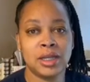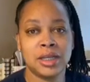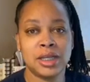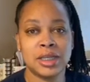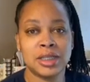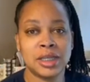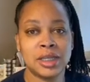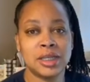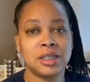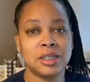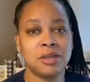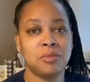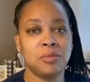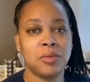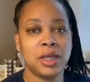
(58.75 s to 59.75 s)
This is
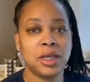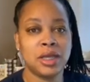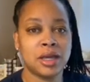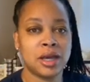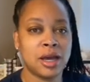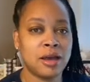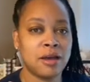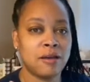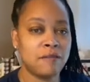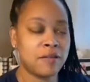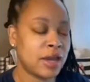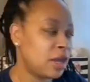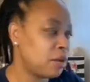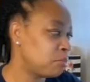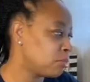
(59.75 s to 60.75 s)
the week of
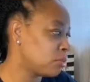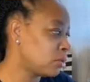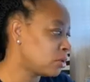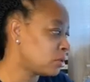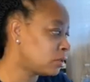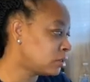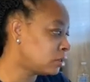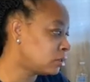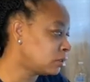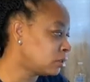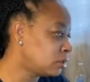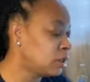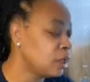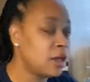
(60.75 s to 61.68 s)
April